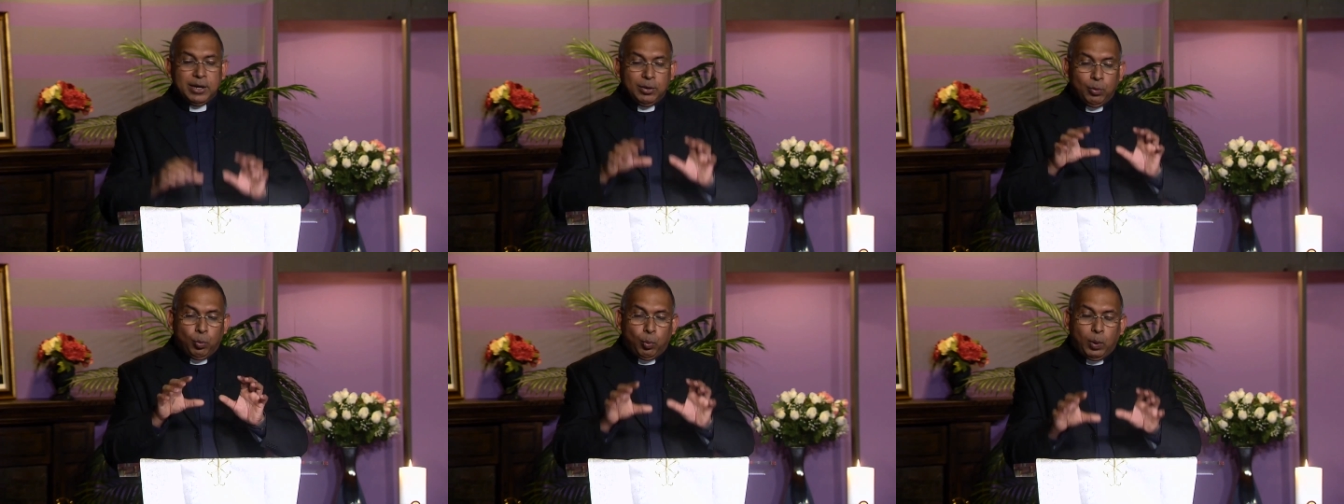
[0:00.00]

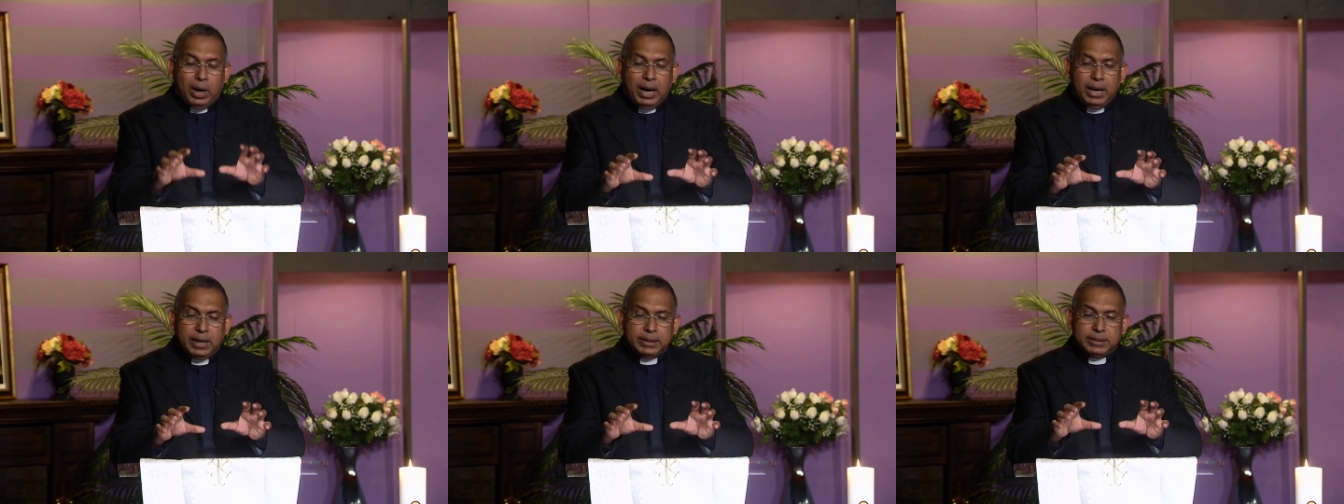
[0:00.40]

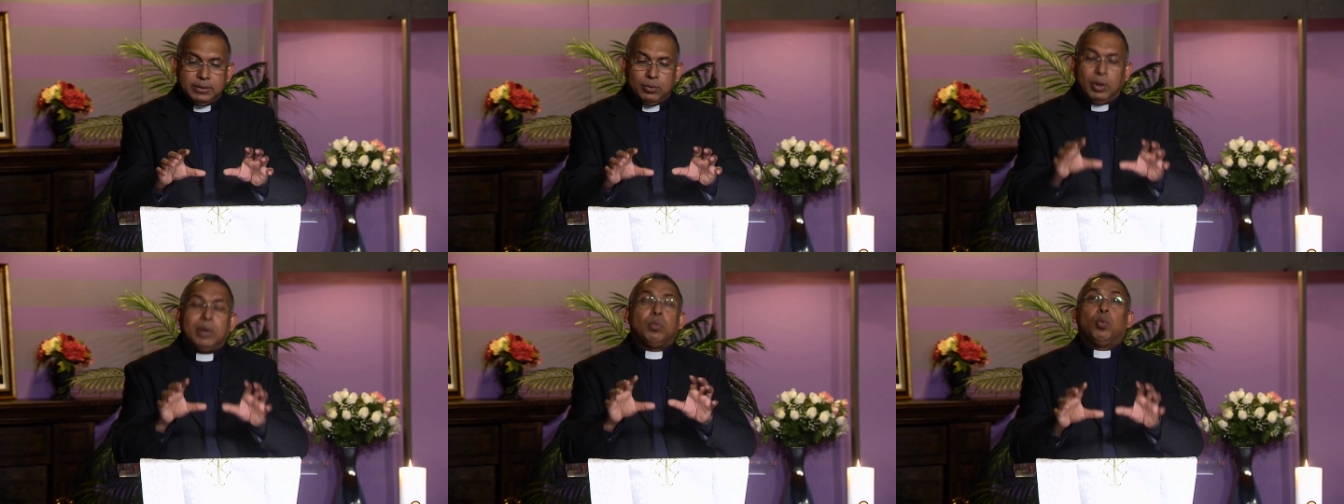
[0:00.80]
what
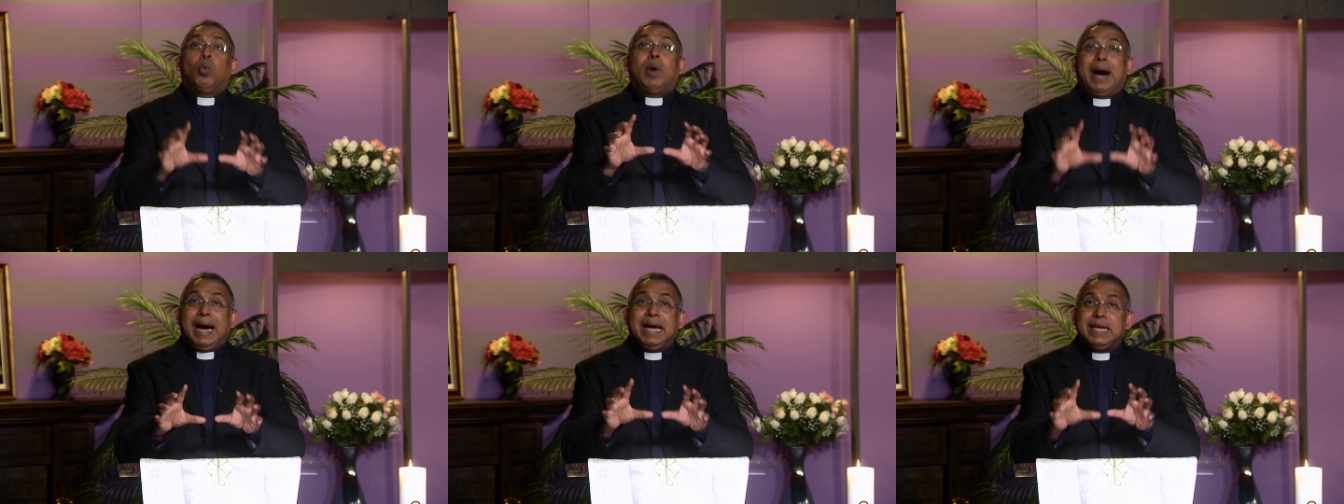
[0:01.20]
and
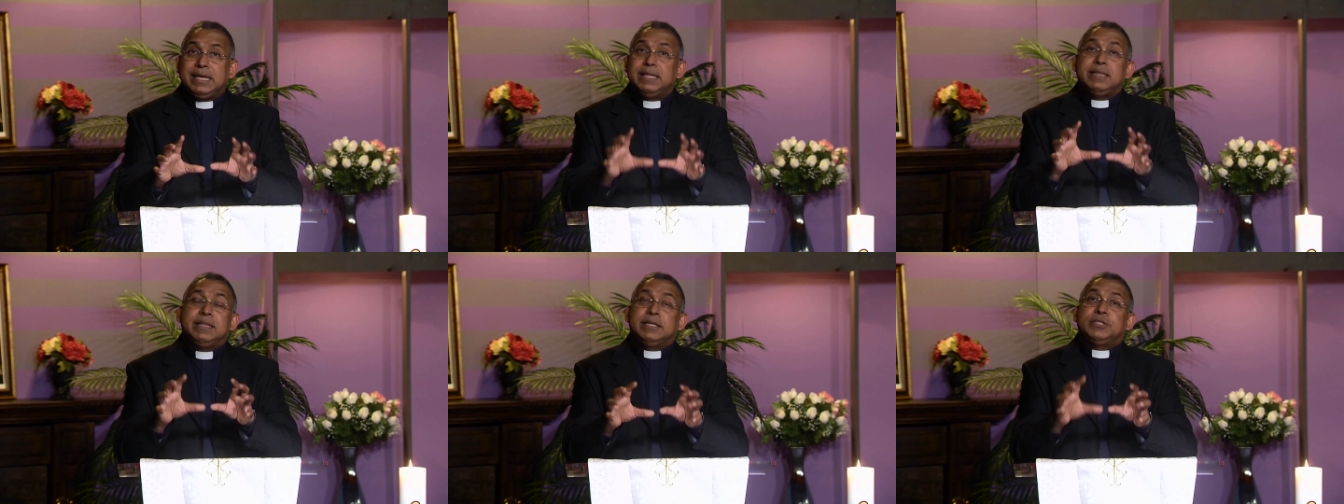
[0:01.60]
why
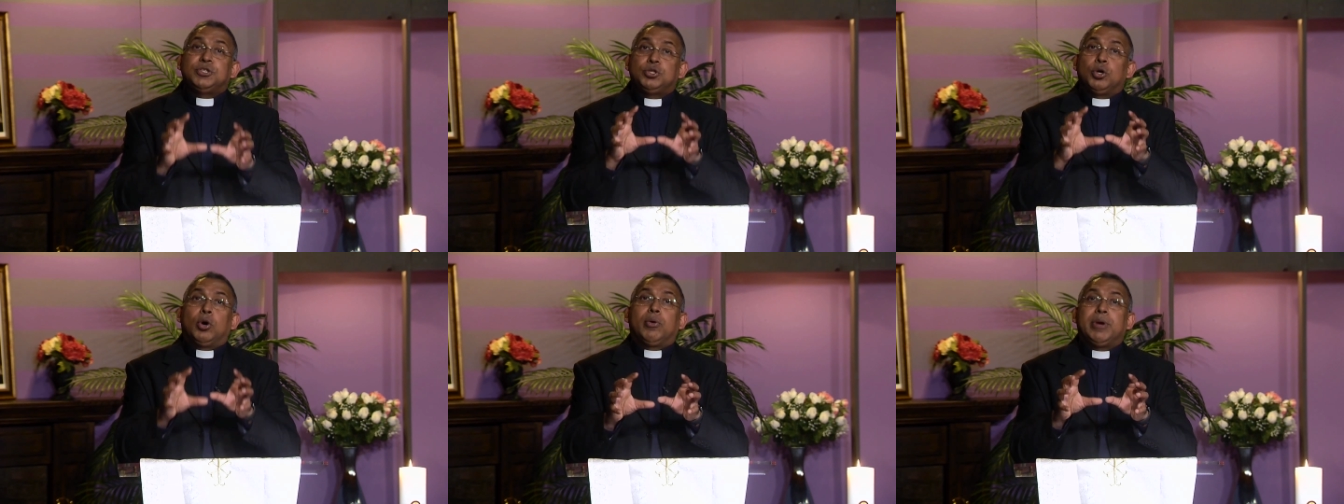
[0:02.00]
this
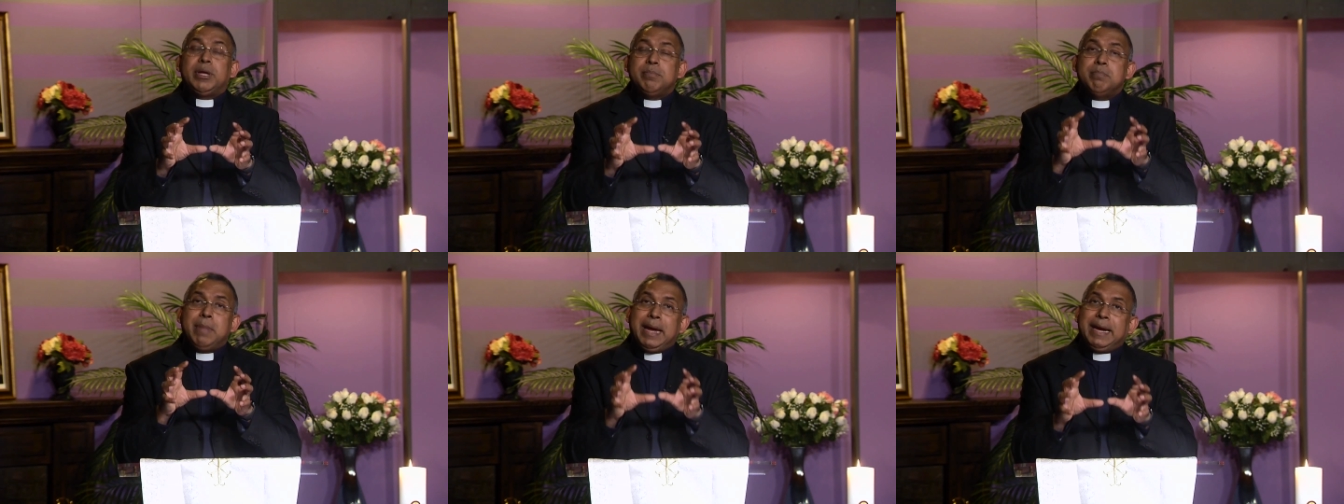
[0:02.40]
story
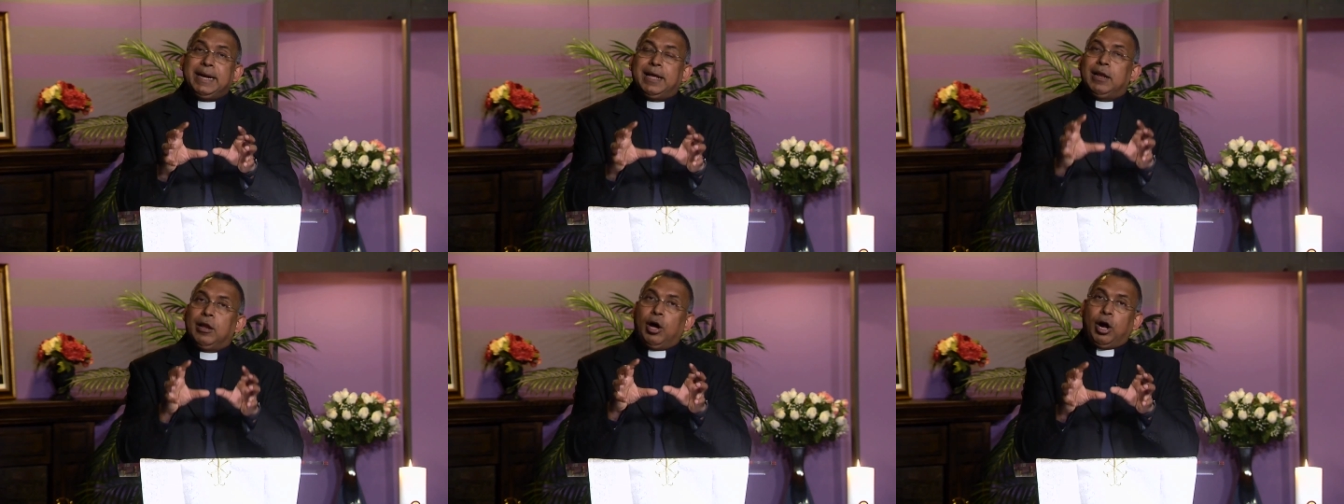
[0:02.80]
made
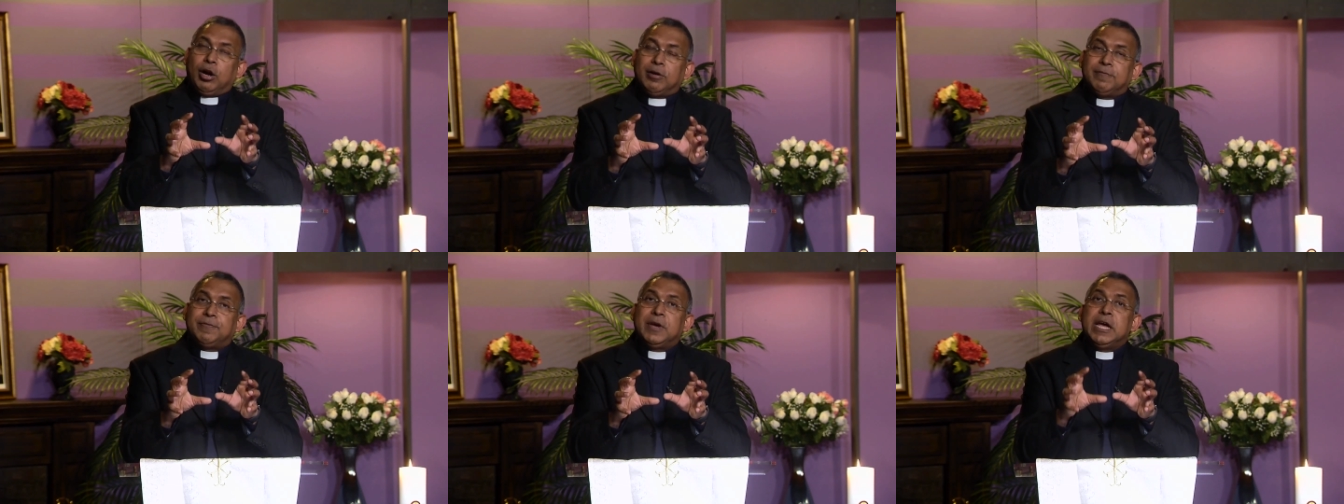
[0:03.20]
a lot
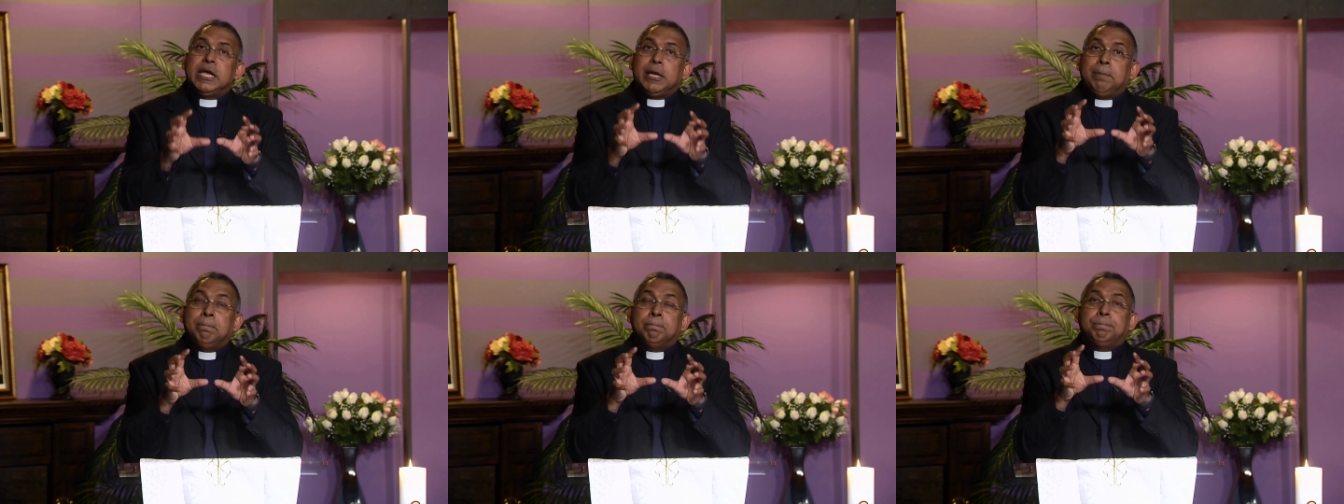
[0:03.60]
of
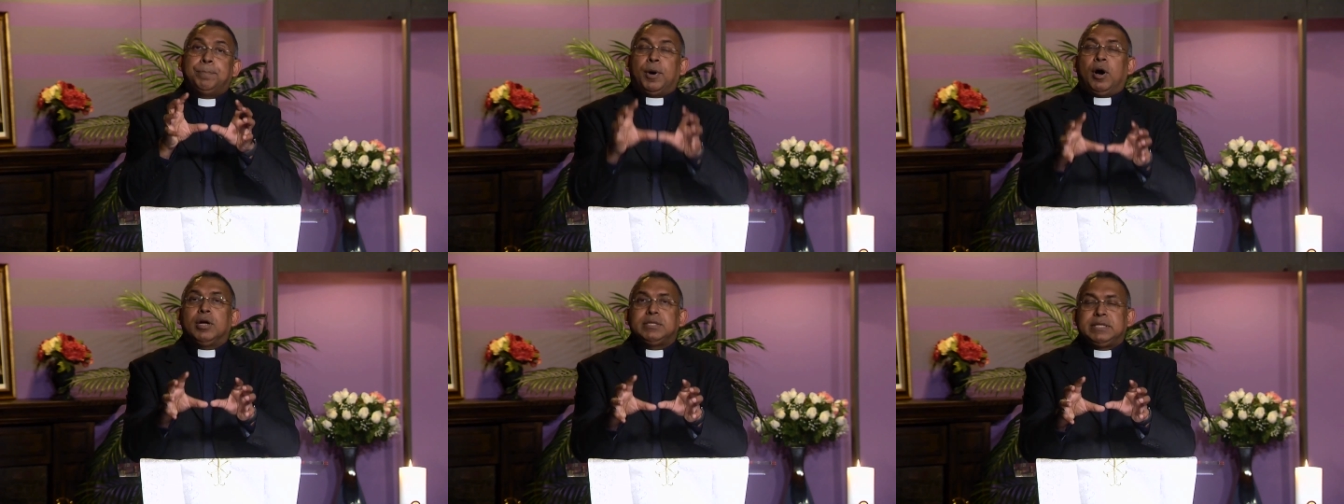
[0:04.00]

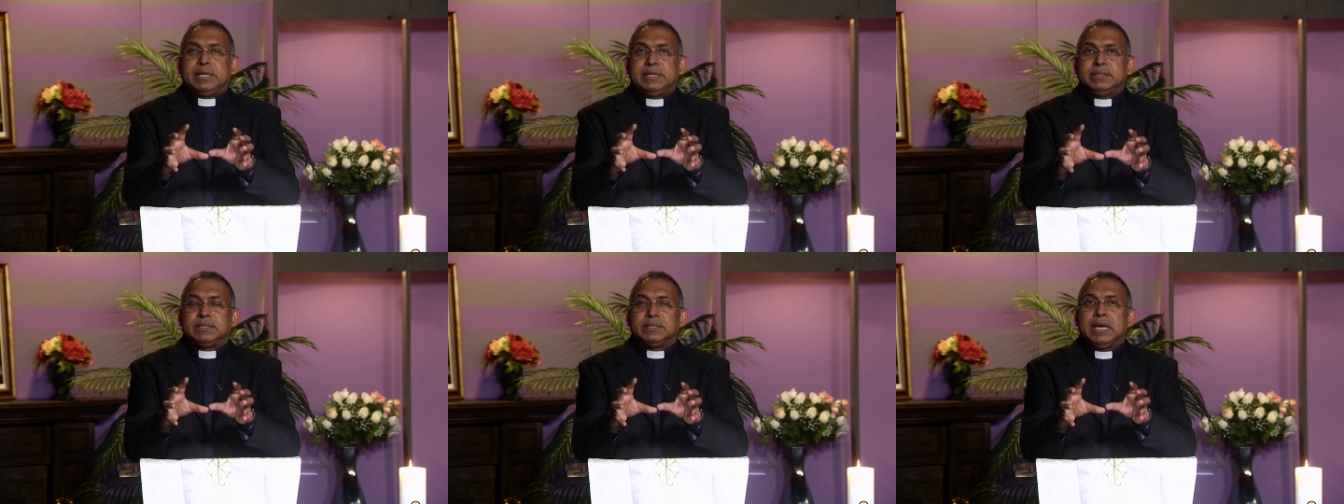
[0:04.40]

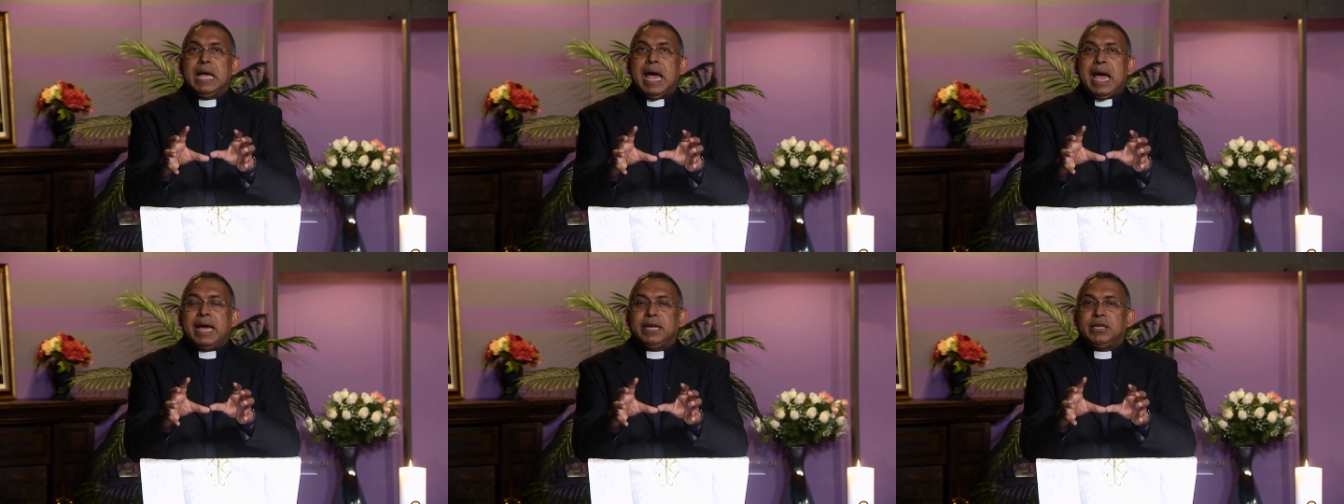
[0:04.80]
importance
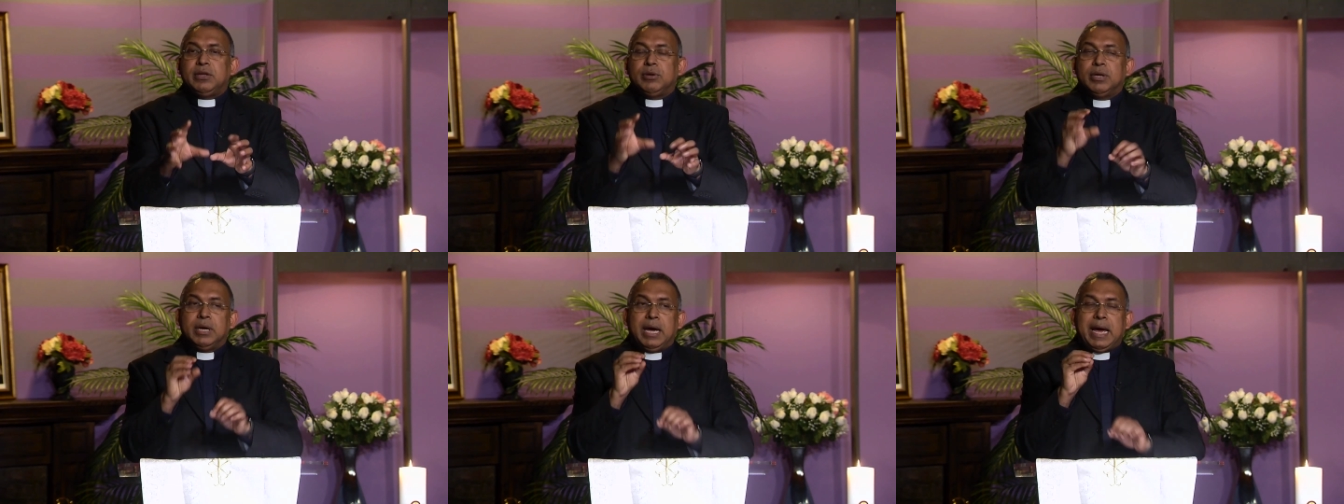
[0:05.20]
and
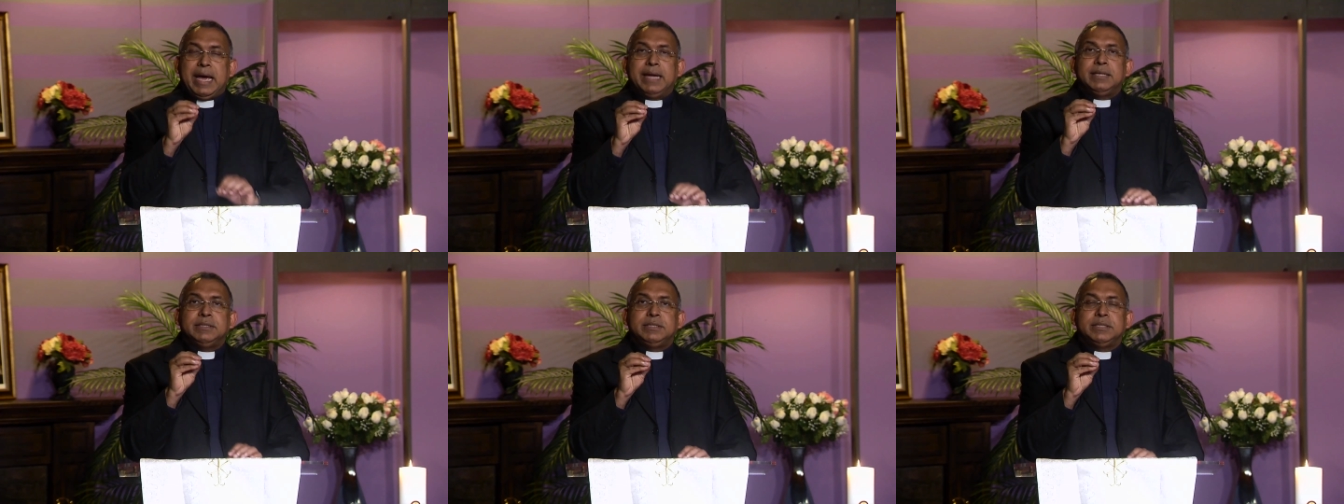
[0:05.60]

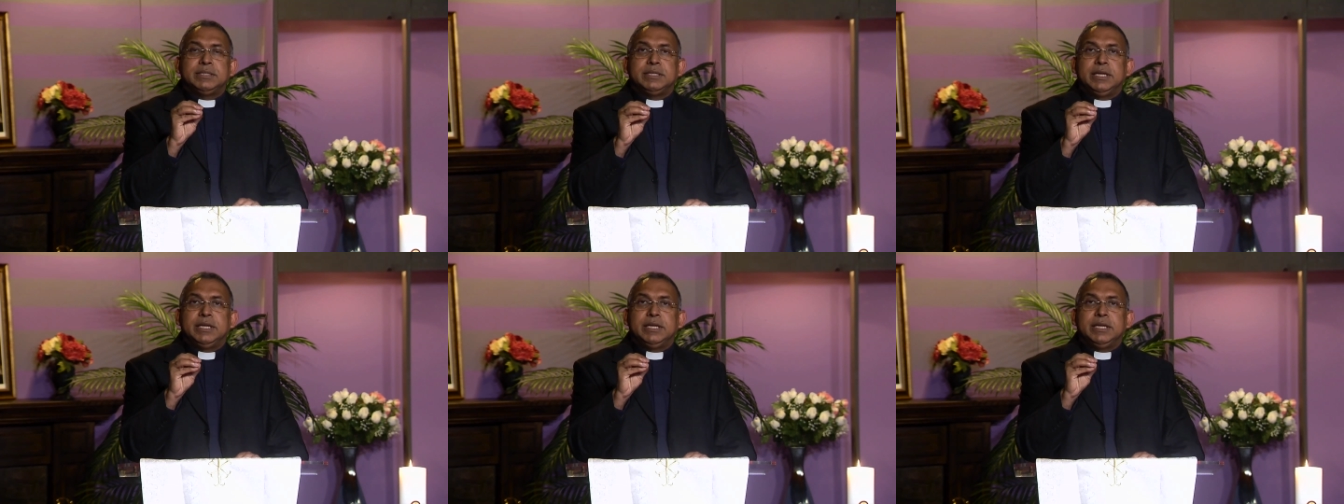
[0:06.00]
and uh,